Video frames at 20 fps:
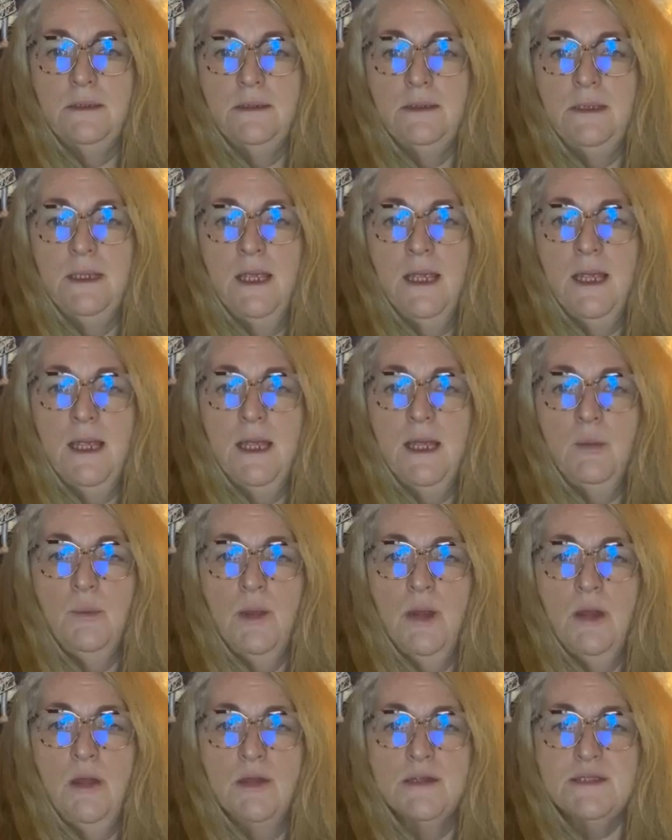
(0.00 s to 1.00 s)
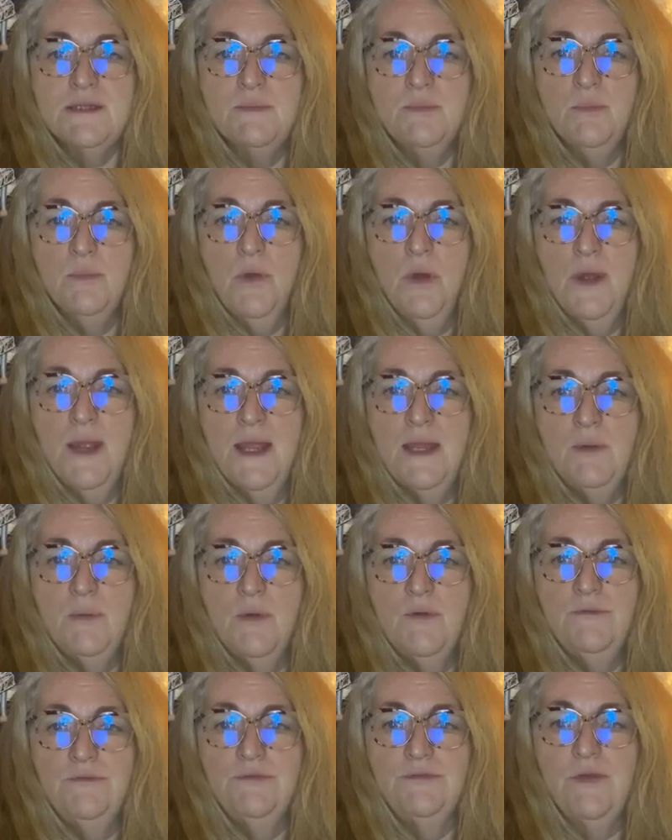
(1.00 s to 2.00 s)
Yeah, well, I didn't want
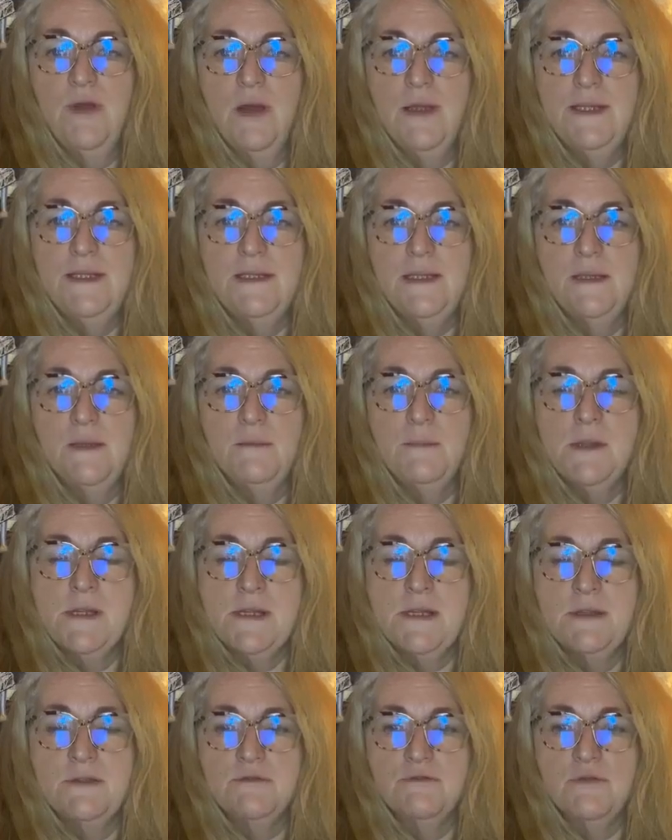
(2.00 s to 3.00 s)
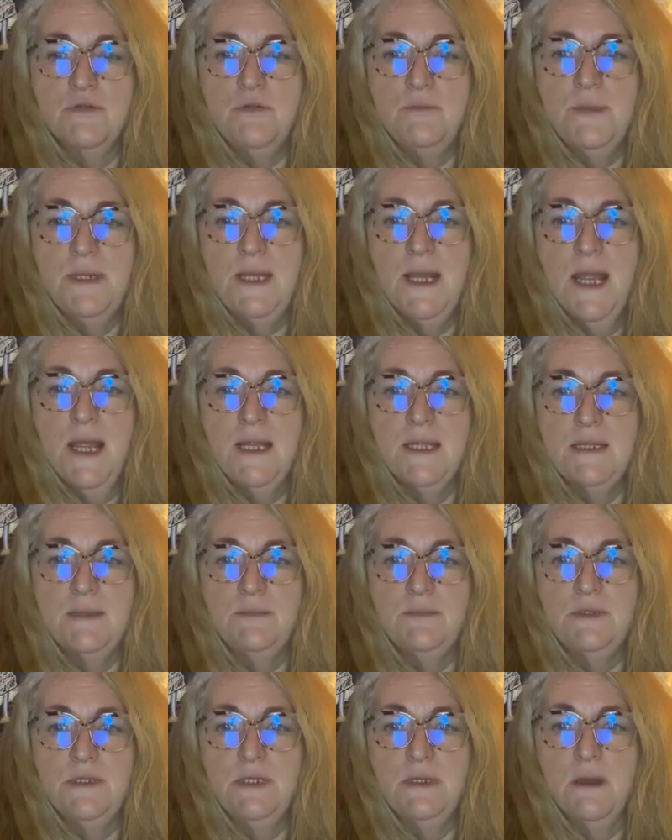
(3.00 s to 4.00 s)
anyone finding me through me
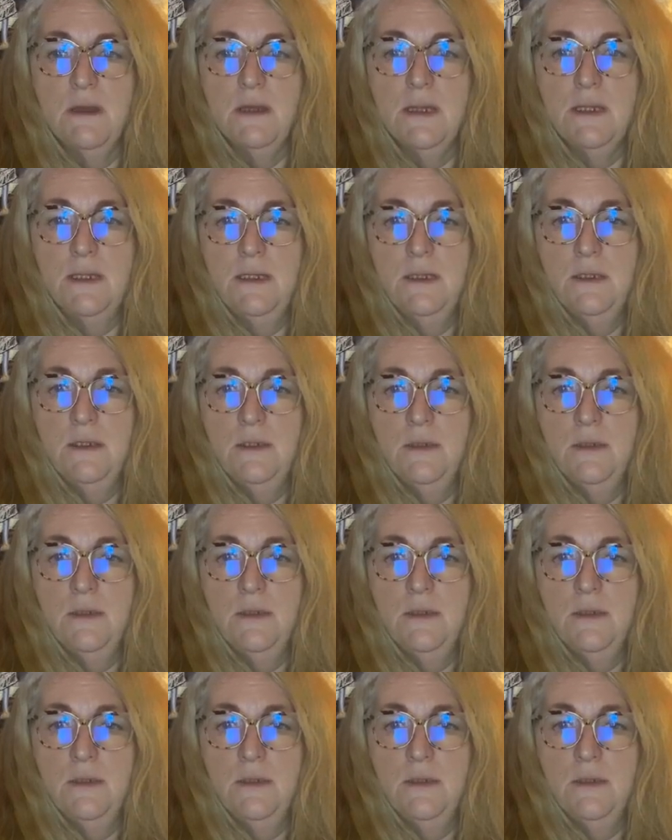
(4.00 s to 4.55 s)
name, did I?